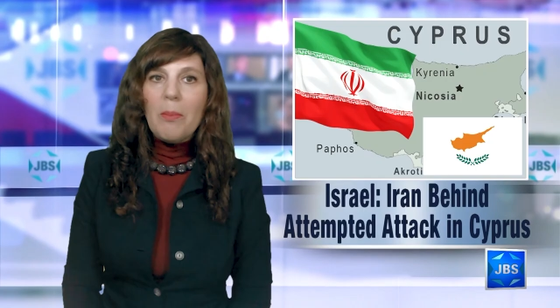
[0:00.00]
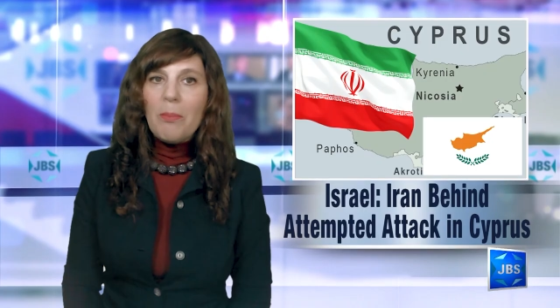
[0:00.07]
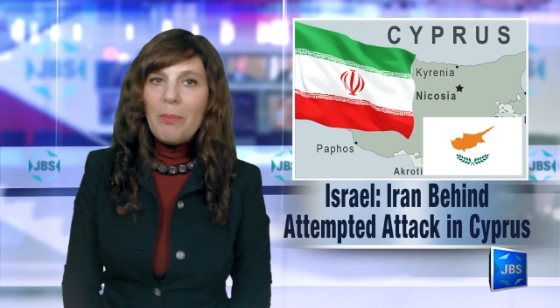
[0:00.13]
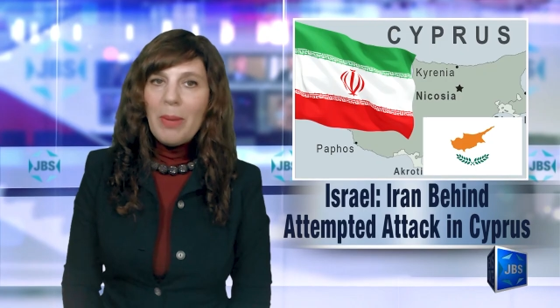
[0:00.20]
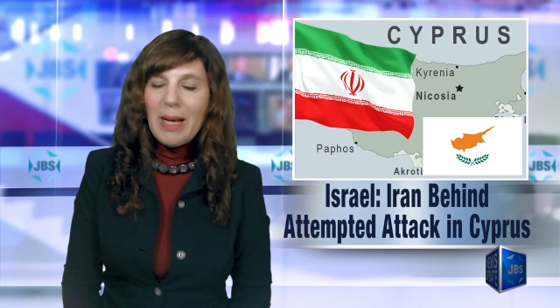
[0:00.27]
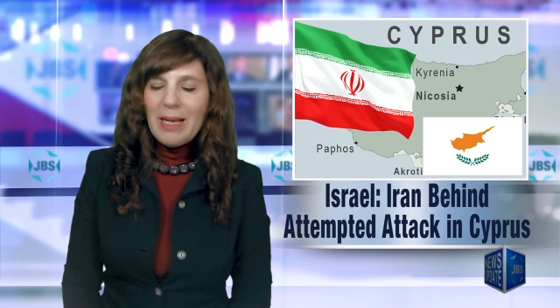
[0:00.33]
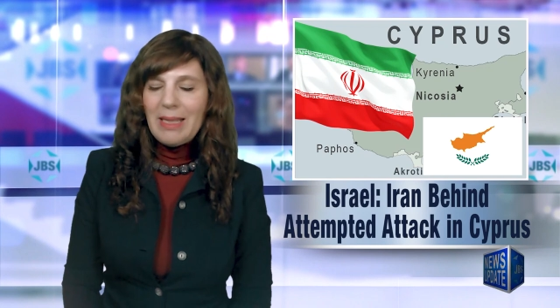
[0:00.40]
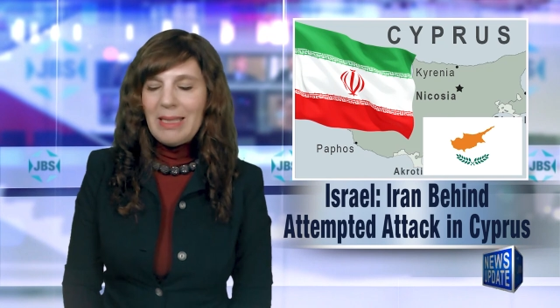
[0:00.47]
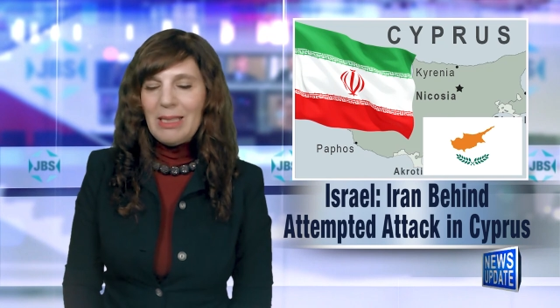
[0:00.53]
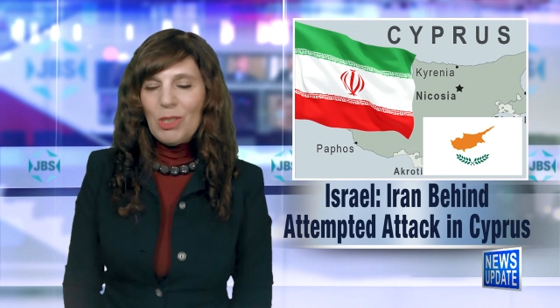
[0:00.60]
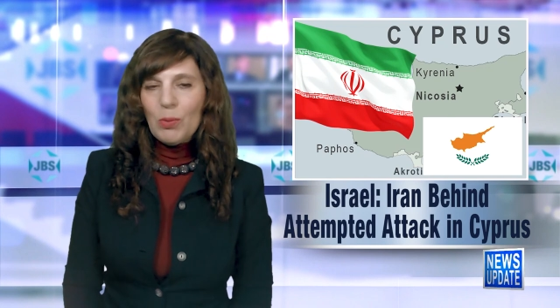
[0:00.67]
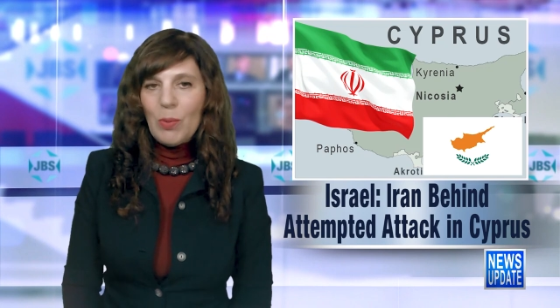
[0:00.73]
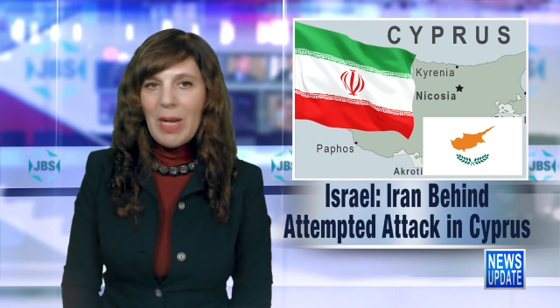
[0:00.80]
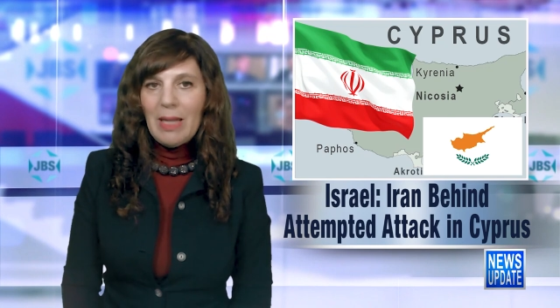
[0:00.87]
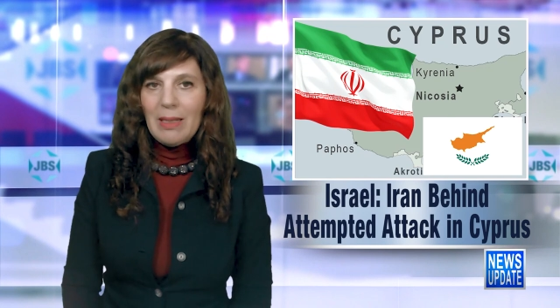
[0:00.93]
But
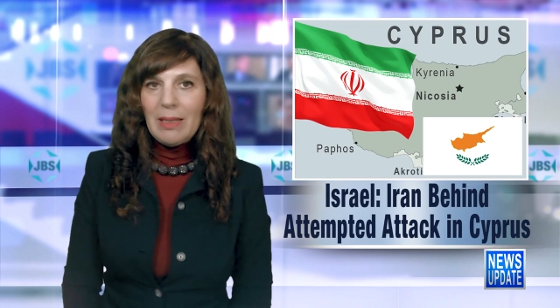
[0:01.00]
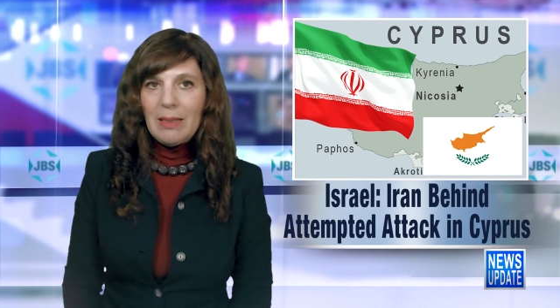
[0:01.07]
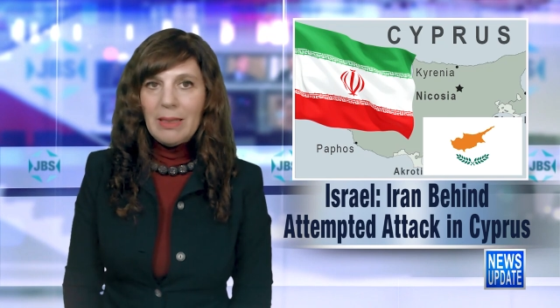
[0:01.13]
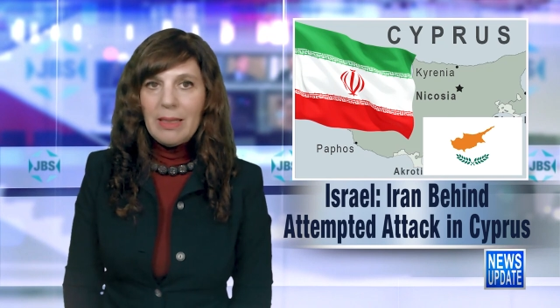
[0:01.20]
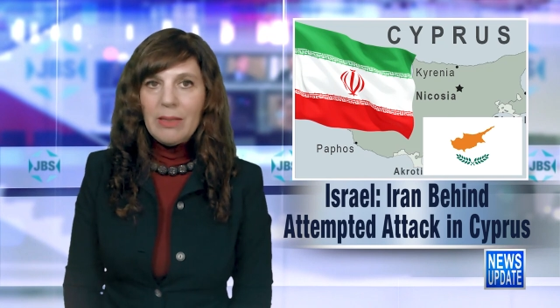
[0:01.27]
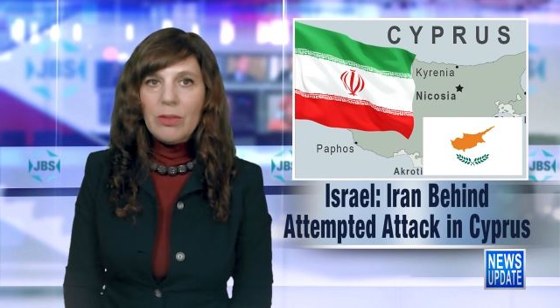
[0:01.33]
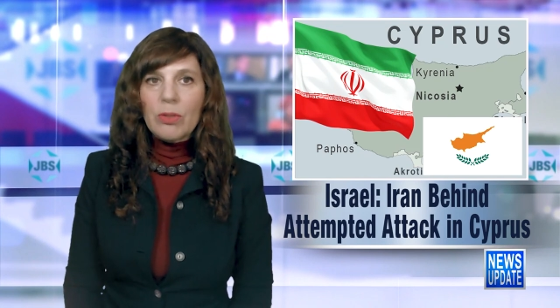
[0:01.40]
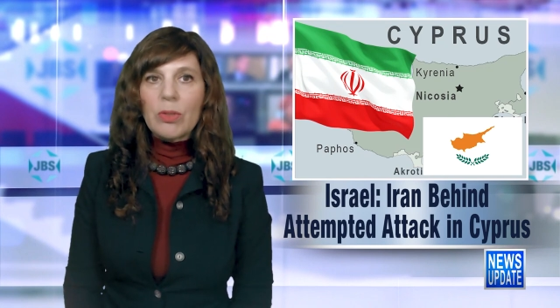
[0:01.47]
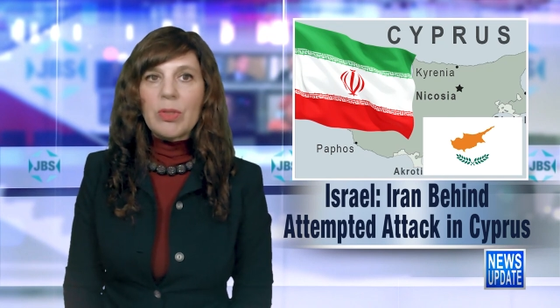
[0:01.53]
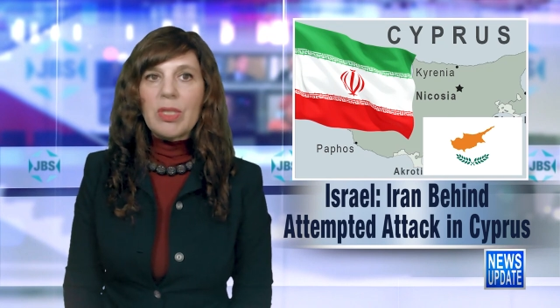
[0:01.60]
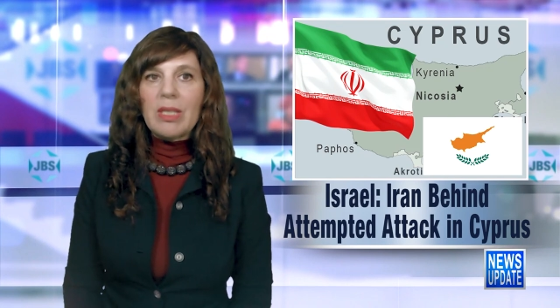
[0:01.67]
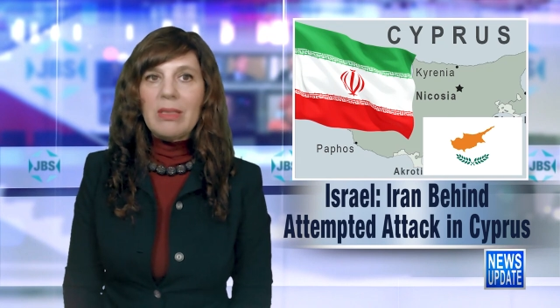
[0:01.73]
Israeli leaders